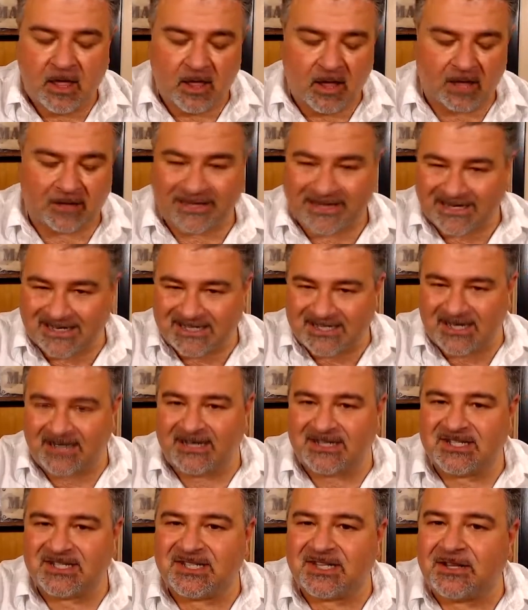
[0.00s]
Like I said,
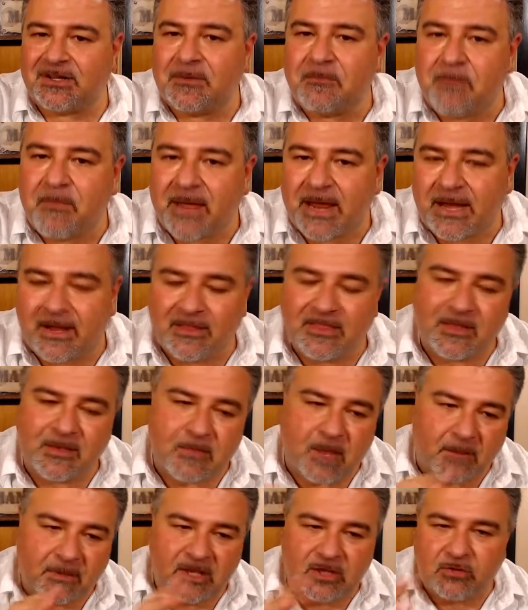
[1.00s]
it's still in beta. They
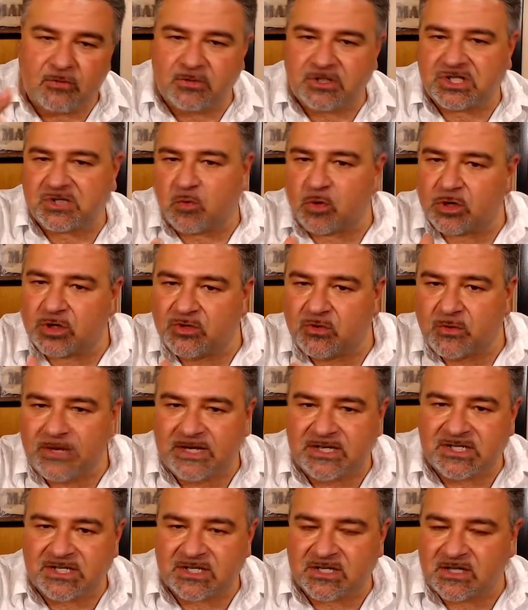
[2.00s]
might be doing some more
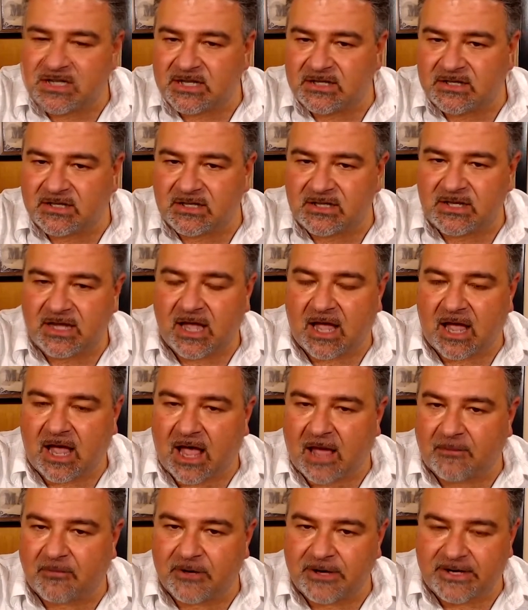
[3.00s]
tweaks to the
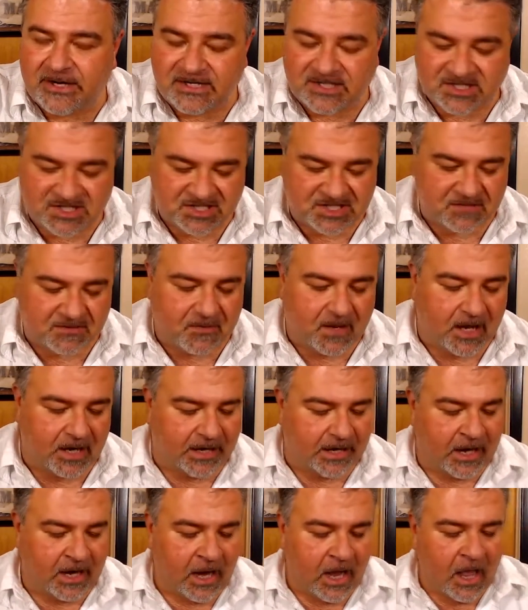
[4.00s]
operating system on
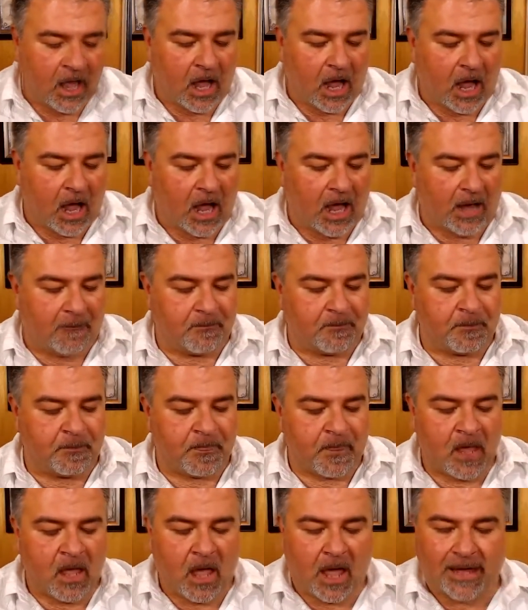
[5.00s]
it.
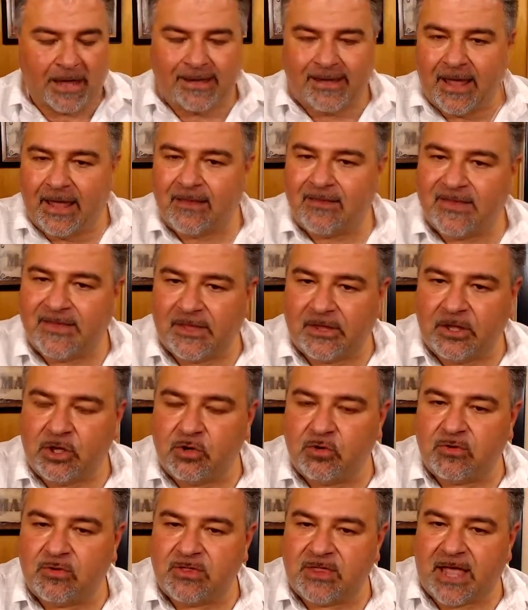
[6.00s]
I can tell
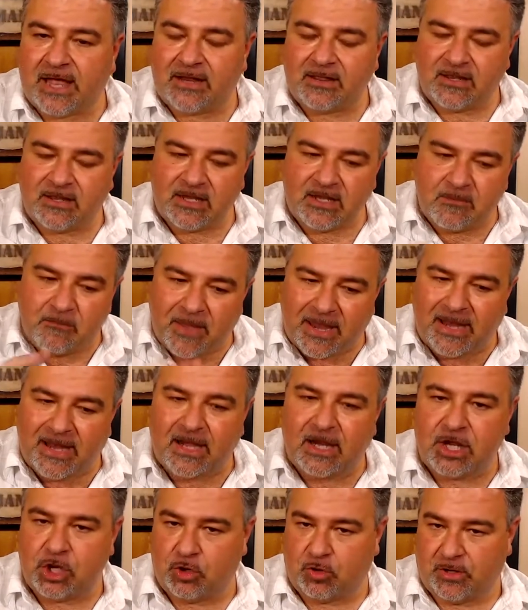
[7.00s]
you that the beta
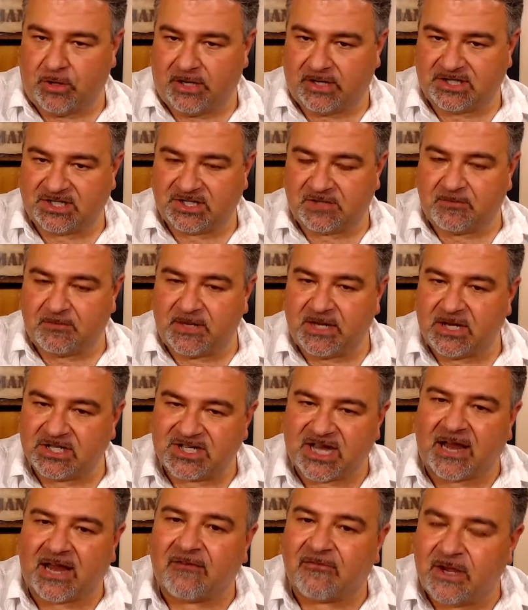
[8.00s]
units, because
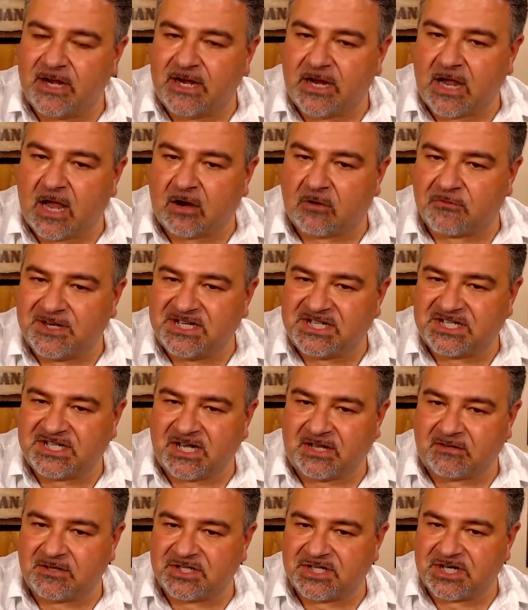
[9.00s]
every
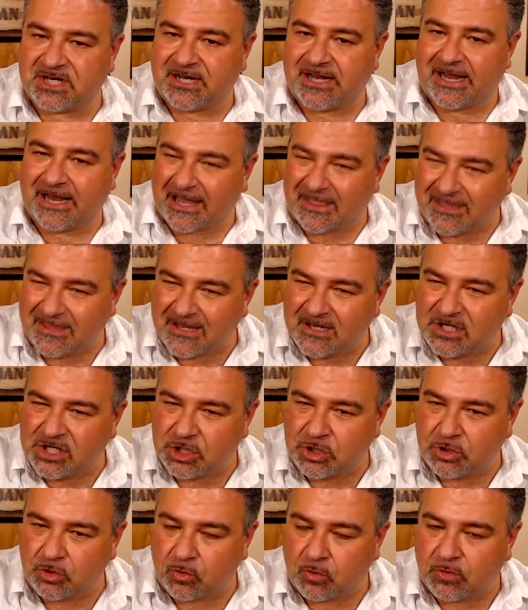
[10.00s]
reseller is going to get, I think,
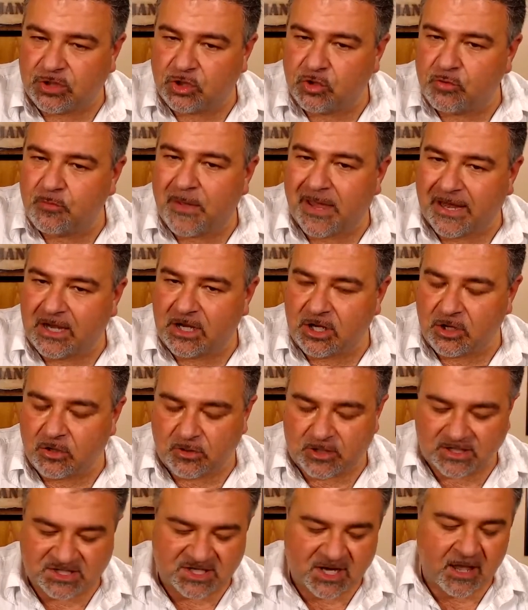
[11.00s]
two beta
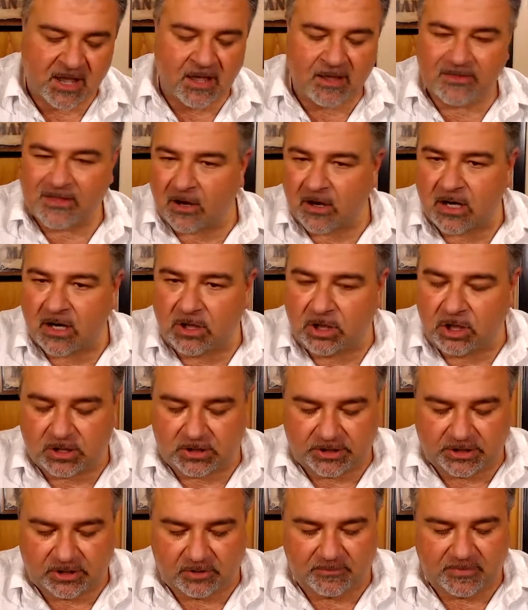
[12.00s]
units, they are going to look a
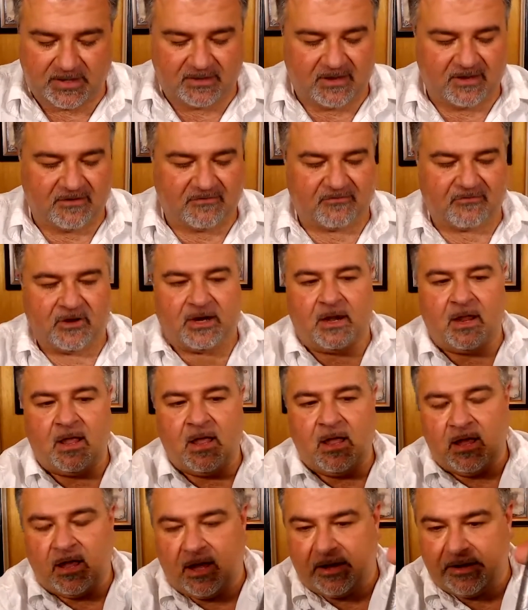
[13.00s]
little bit different.
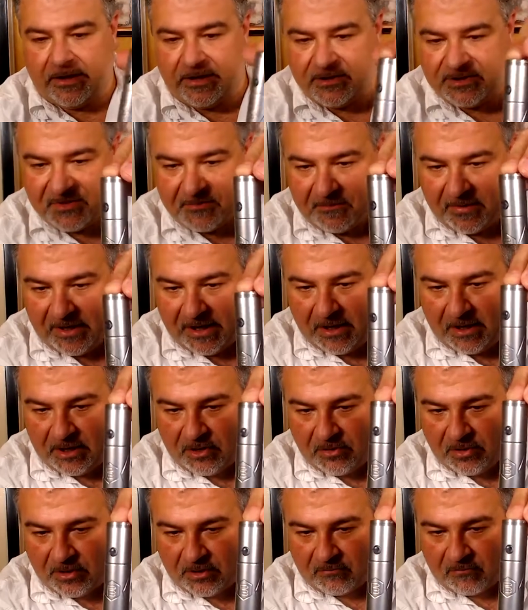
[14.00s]
Here's a beta
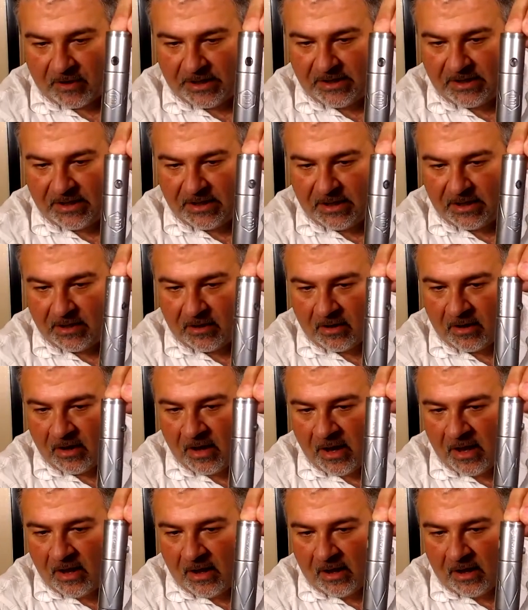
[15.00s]
unit right here.
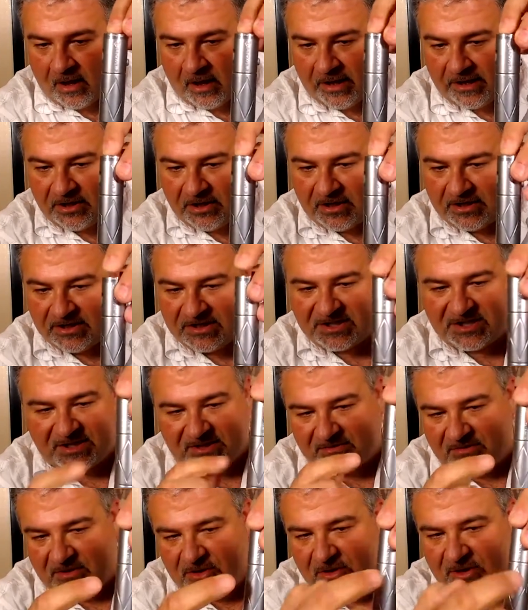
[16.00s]
And
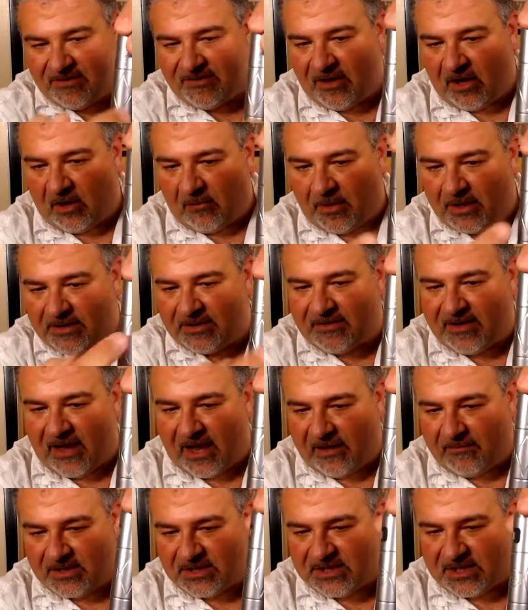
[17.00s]
you can tell by the
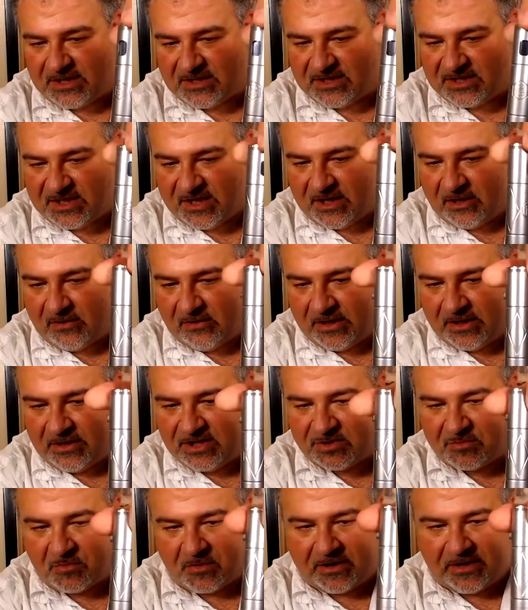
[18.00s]
diamonds on the side. Okay,
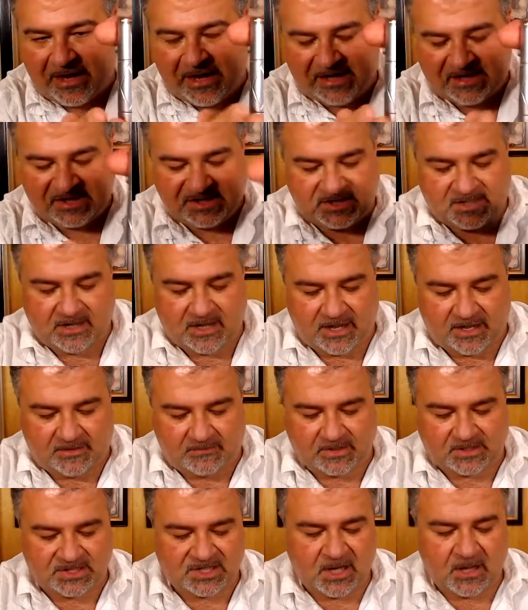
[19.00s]
this one has the
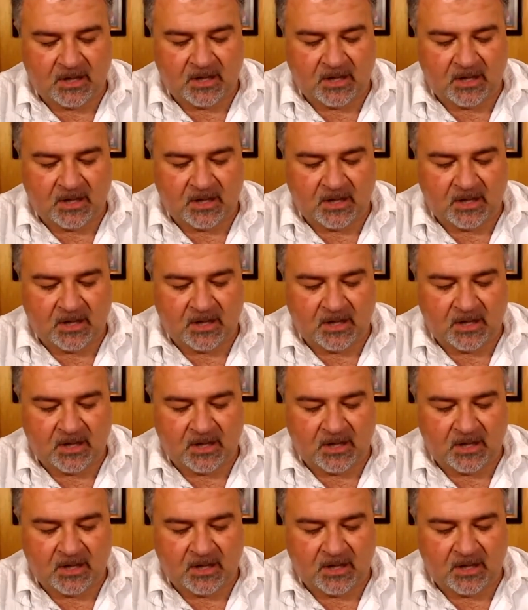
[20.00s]
diamonds.